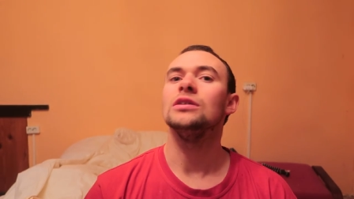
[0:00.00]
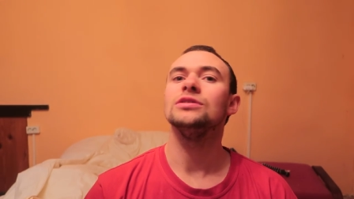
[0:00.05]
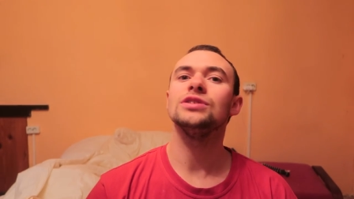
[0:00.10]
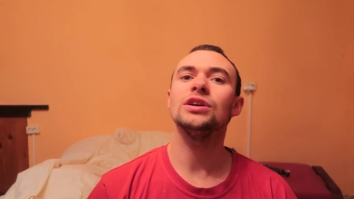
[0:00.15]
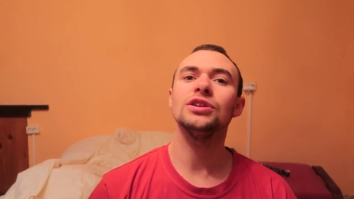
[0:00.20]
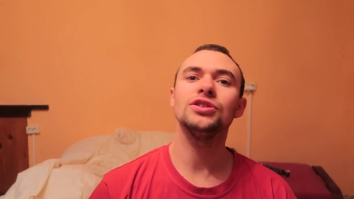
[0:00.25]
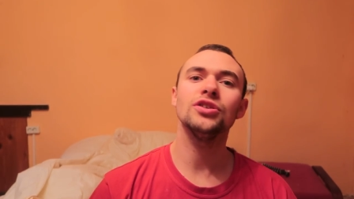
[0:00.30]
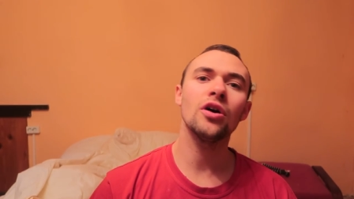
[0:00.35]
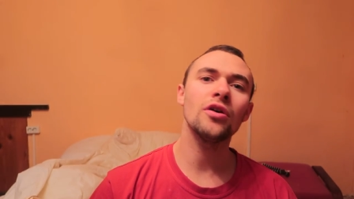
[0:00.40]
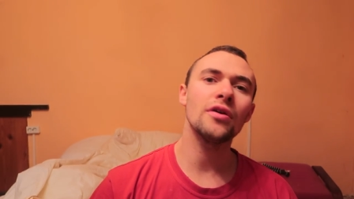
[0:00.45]

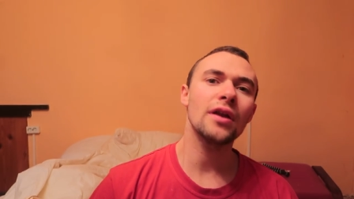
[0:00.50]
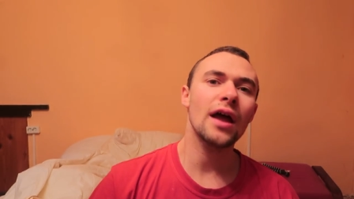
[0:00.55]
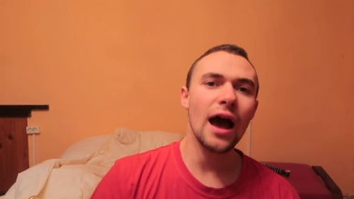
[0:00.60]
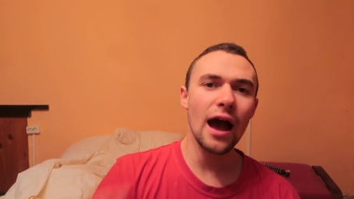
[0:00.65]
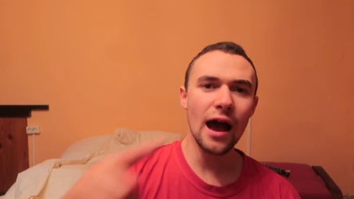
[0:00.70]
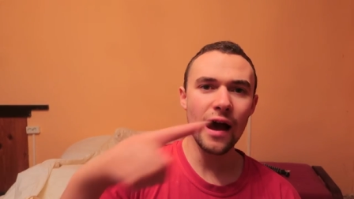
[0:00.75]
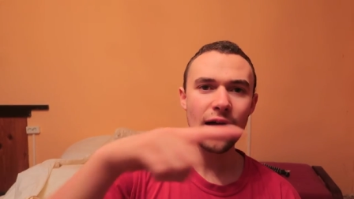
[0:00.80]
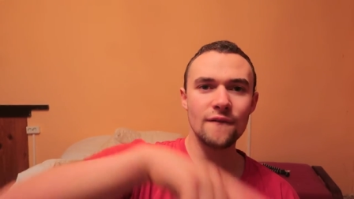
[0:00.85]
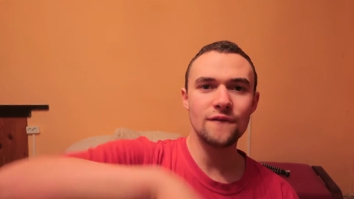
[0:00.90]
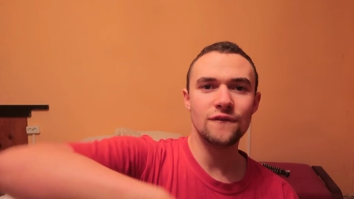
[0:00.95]
They don't
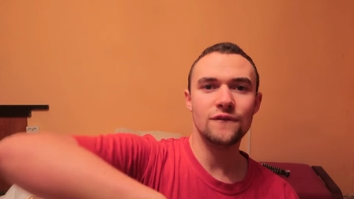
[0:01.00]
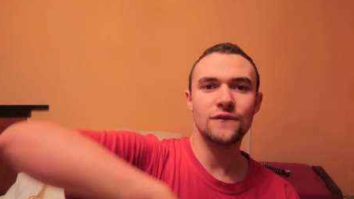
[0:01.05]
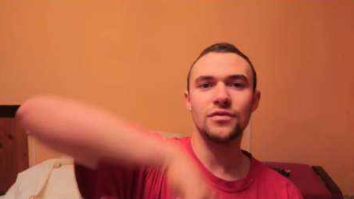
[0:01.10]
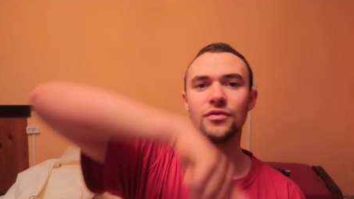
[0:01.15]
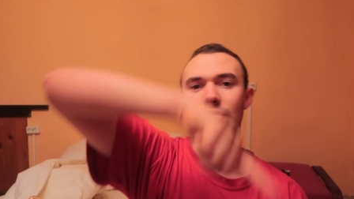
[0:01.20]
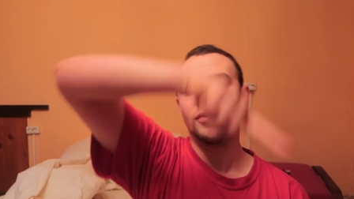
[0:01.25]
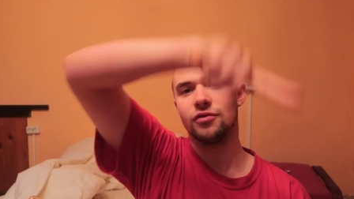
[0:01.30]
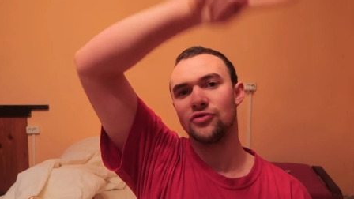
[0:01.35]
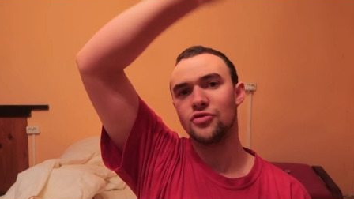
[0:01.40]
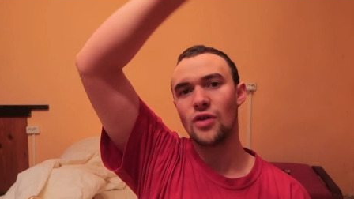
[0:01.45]
have
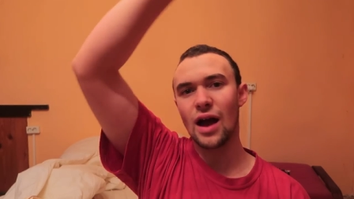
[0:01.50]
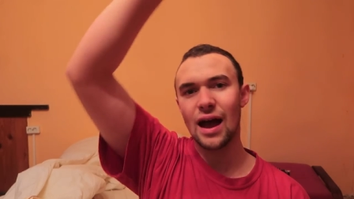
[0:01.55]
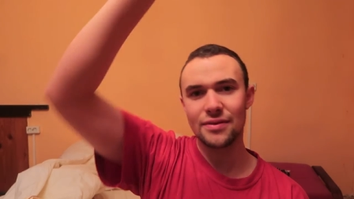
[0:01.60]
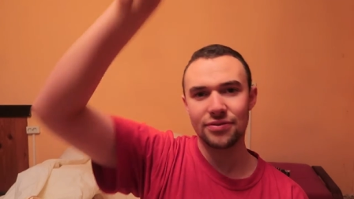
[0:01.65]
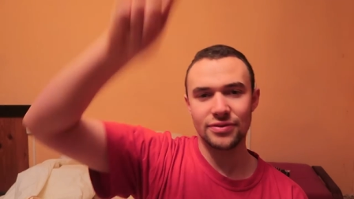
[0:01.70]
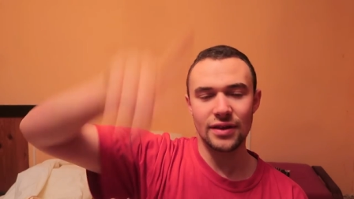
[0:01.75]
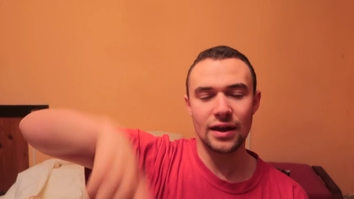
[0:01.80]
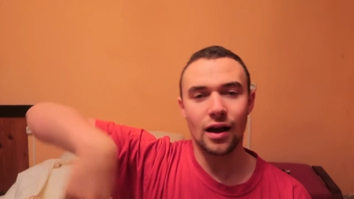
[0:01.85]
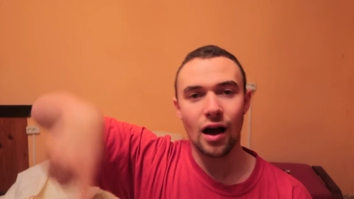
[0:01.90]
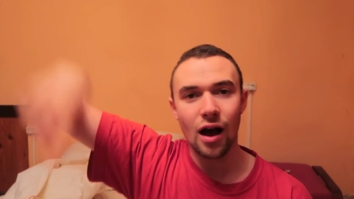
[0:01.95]

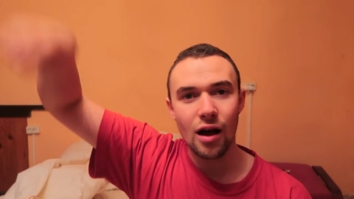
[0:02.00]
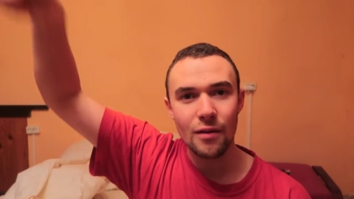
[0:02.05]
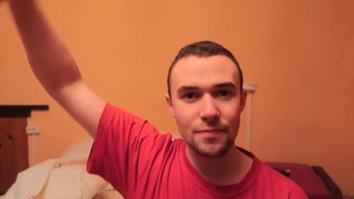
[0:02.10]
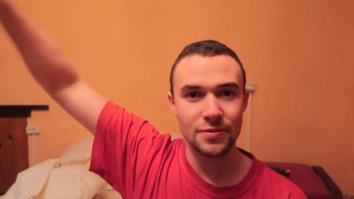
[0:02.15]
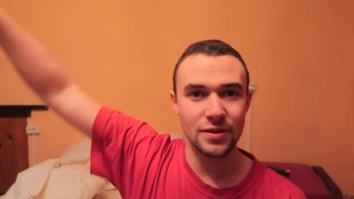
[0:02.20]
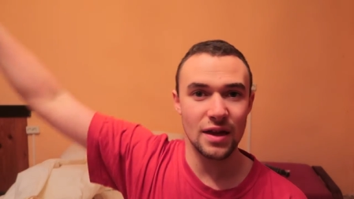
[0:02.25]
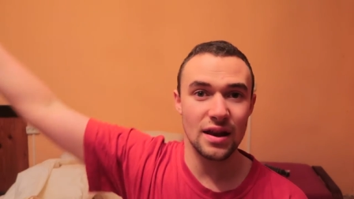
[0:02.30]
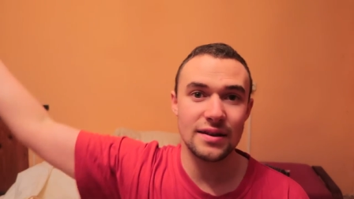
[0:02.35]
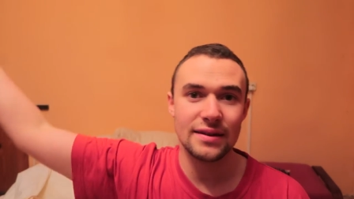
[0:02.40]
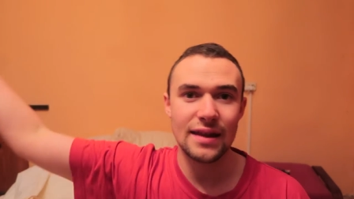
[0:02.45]
drastic
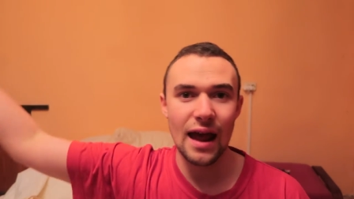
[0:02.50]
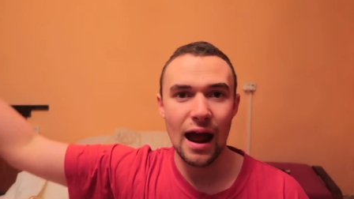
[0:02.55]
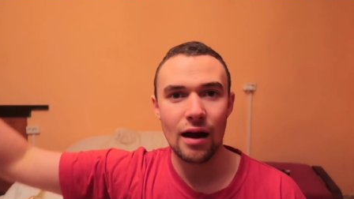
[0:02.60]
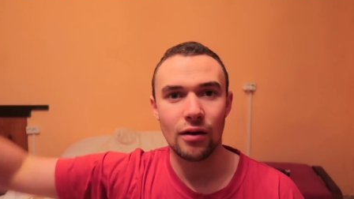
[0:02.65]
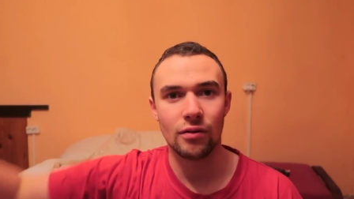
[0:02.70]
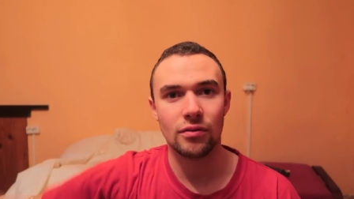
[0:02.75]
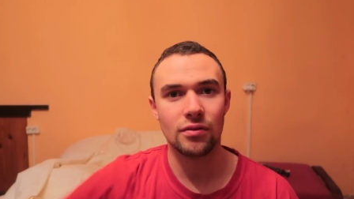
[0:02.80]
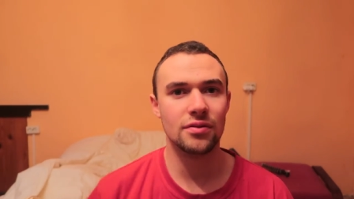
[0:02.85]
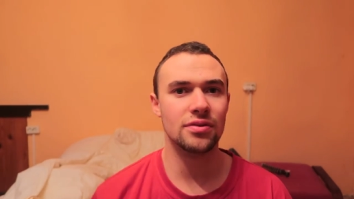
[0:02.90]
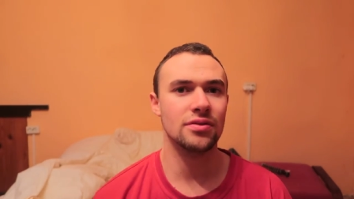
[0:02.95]
ups and
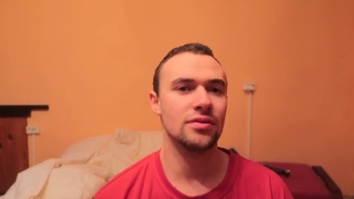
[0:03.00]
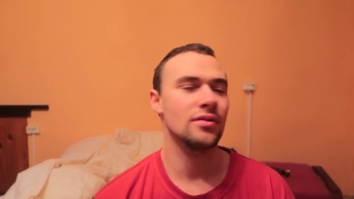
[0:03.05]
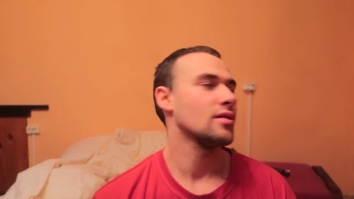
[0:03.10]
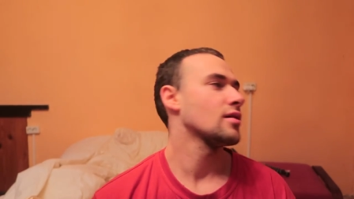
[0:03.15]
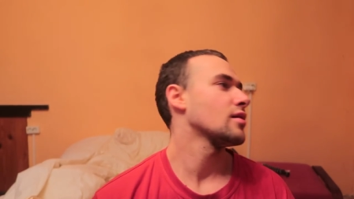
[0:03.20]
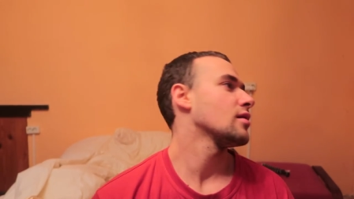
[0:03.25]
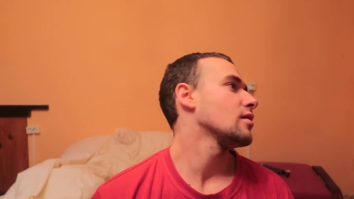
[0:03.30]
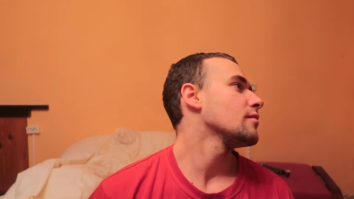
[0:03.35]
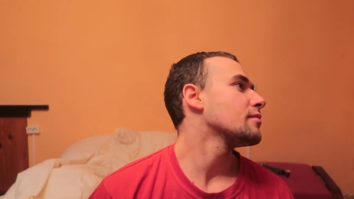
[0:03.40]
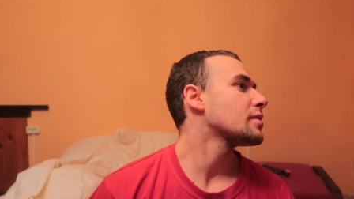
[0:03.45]
downs
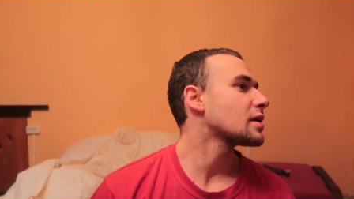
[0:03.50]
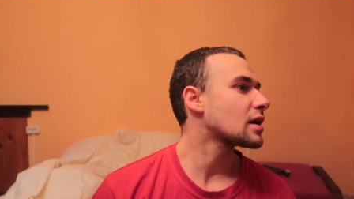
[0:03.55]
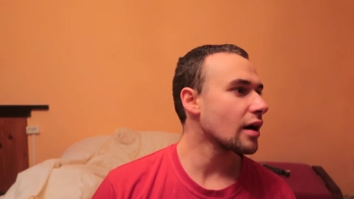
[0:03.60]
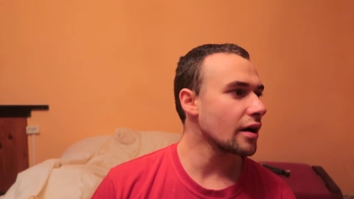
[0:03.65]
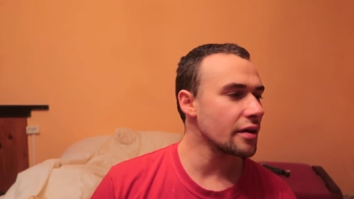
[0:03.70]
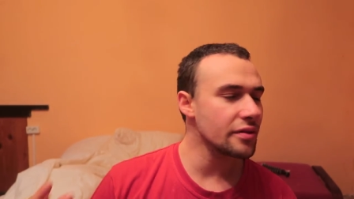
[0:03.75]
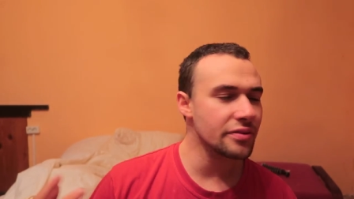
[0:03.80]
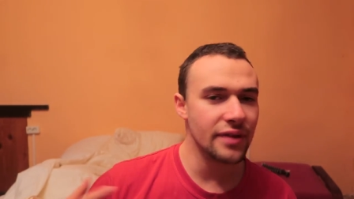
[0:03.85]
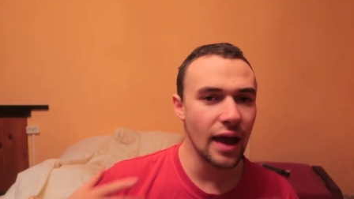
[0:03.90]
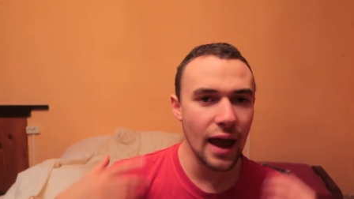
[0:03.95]

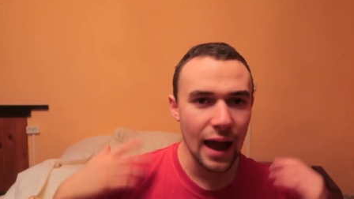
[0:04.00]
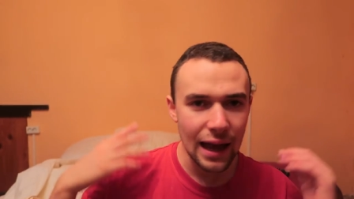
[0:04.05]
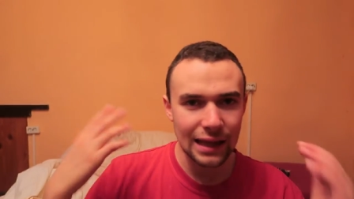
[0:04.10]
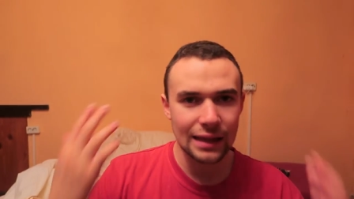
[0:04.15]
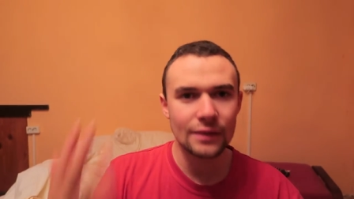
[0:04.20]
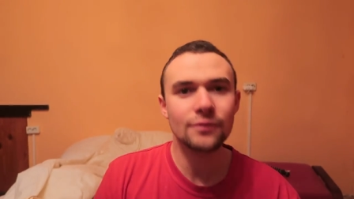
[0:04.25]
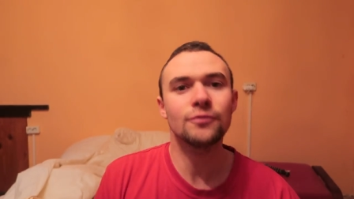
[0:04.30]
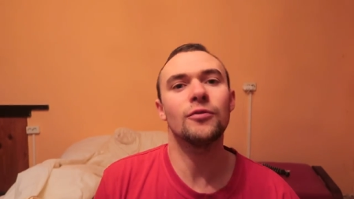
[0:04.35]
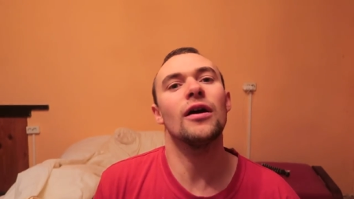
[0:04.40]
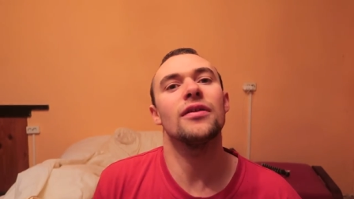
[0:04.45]
because they
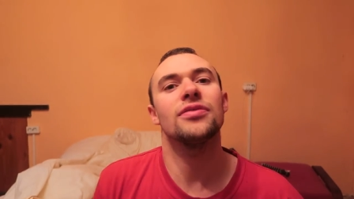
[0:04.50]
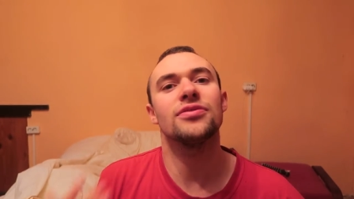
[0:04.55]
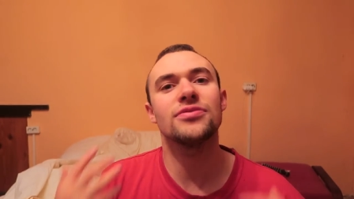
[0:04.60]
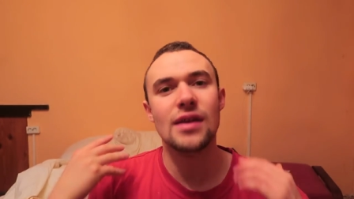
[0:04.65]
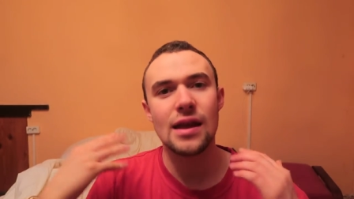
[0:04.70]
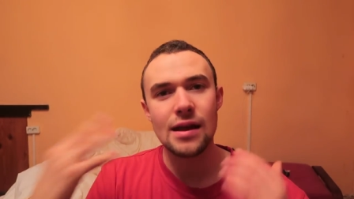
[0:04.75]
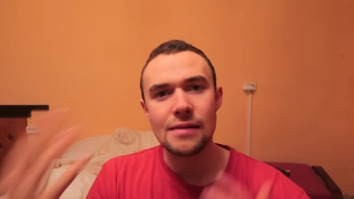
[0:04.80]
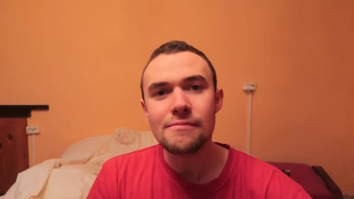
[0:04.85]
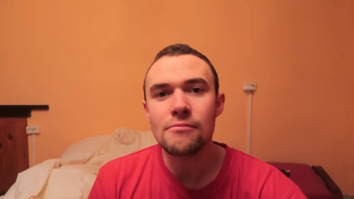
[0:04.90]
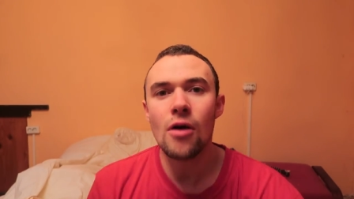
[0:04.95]
express
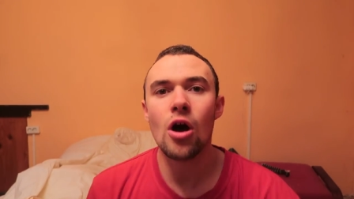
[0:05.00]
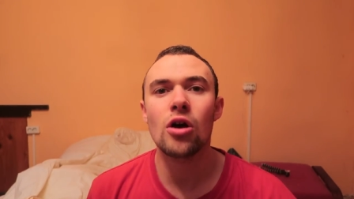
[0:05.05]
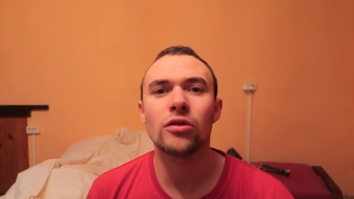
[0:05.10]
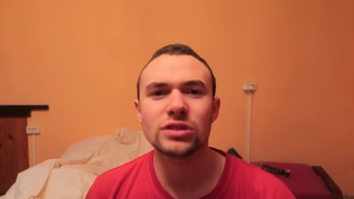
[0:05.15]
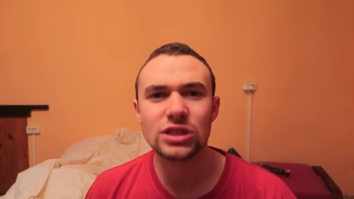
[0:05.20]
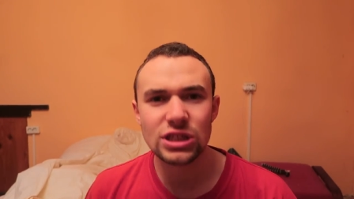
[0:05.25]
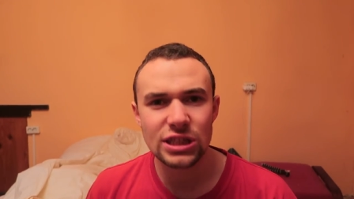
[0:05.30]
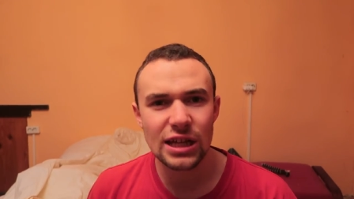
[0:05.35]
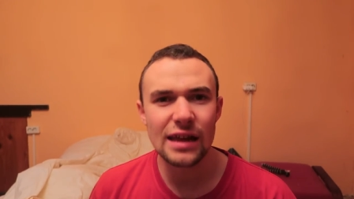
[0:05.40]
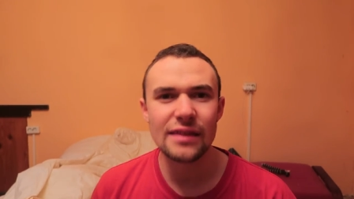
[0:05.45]
their
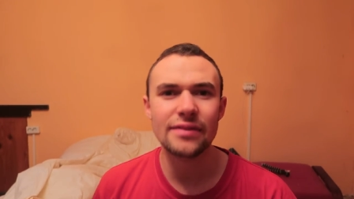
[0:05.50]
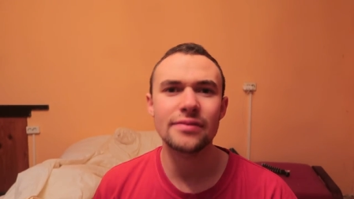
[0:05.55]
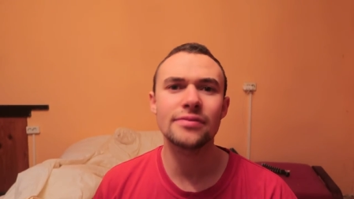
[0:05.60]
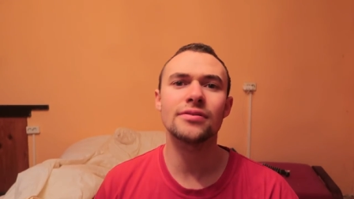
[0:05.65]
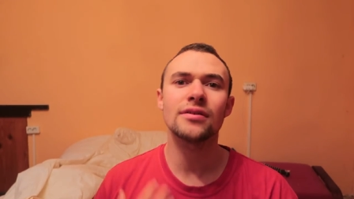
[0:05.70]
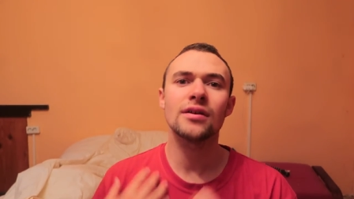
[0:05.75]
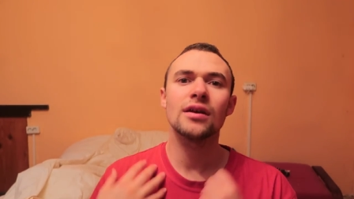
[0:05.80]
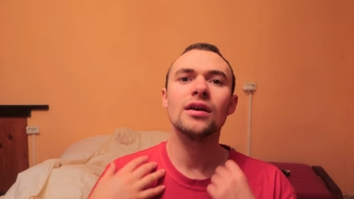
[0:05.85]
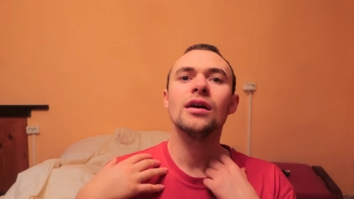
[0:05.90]
emotions